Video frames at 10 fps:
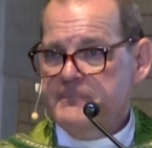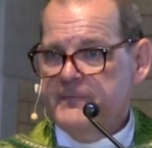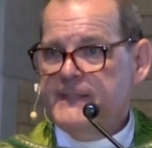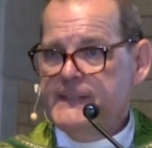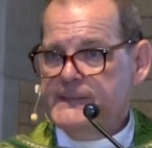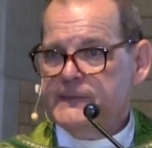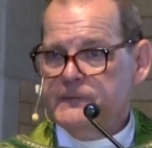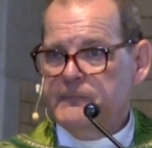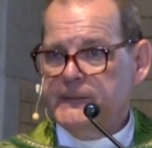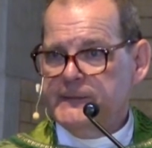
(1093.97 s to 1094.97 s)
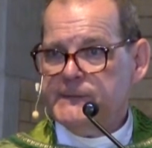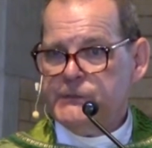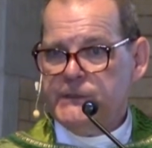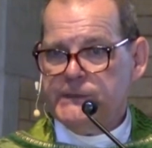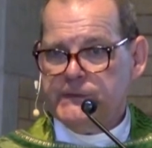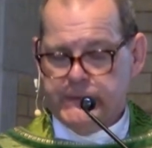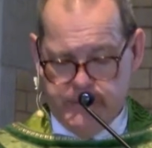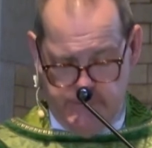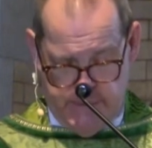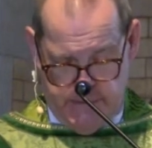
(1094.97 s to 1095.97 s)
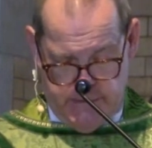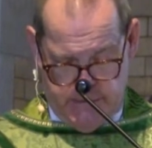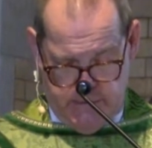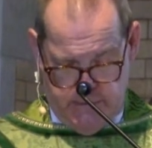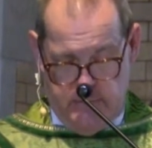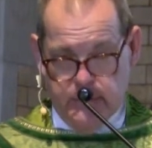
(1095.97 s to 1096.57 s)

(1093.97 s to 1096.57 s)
these are the ones Jesus tells us